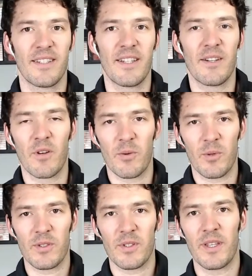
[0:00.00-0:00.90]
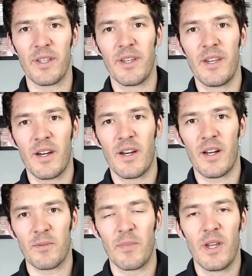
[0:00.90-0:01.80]
Yeah, very well said.
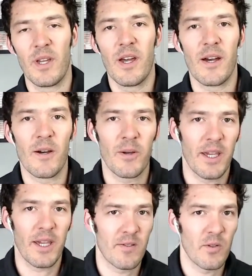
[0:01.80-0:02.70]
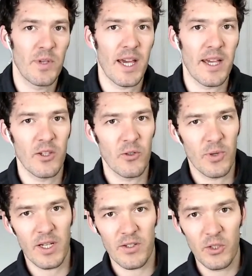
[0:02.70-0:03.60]
Awesome. Okay, so you
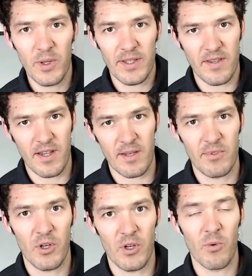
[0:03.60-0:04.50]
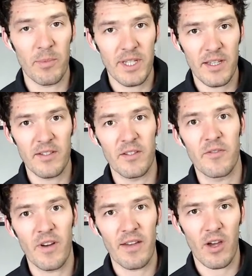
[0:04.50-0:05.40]
hit on two enzymes, aromatase and
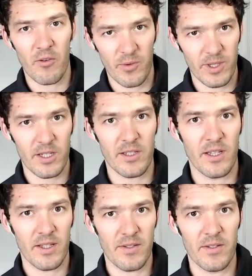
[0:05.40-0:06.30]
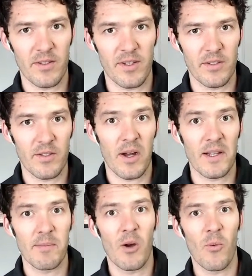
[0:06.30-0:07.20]
5-alpha reductase, and
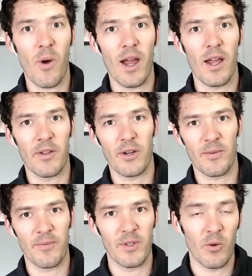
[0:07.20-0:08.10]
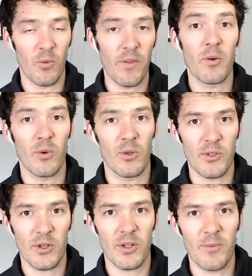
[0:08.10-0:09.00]
talked about why they're, what their roles
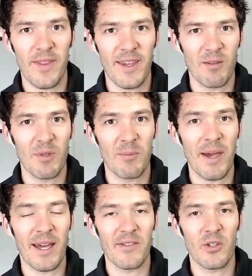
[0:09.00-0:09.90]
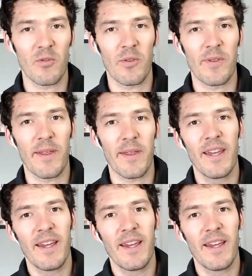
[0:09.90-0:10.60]
are and why they can be bad and so forth. Then